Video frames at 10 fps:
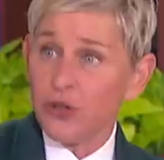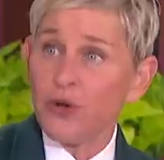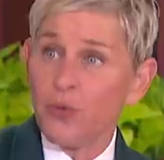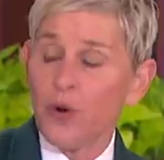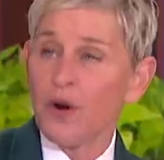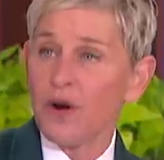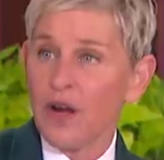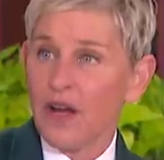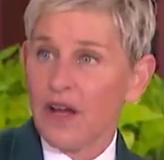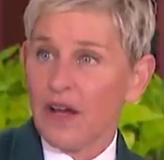you
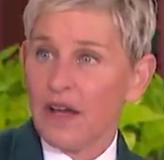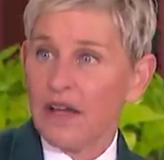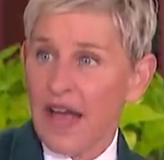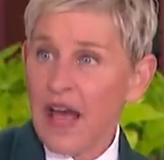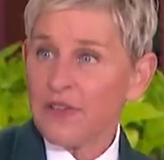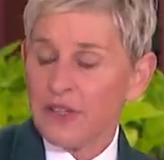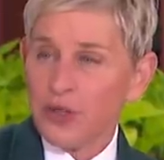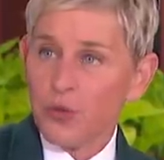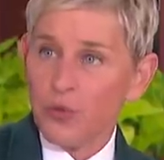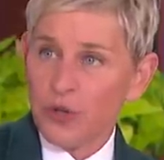were an athlete.
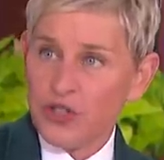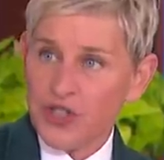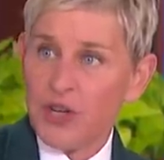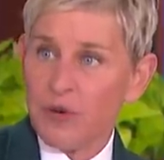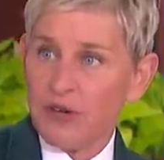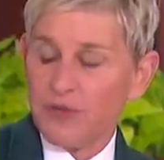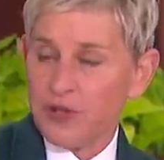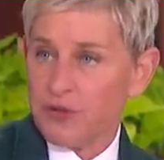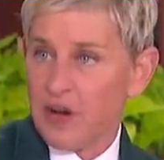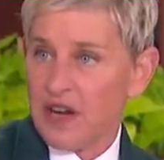You were cheering
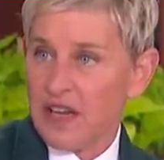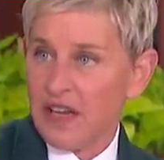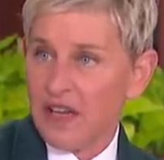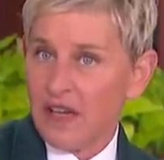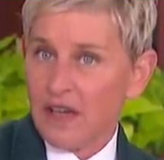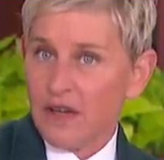for Trinity,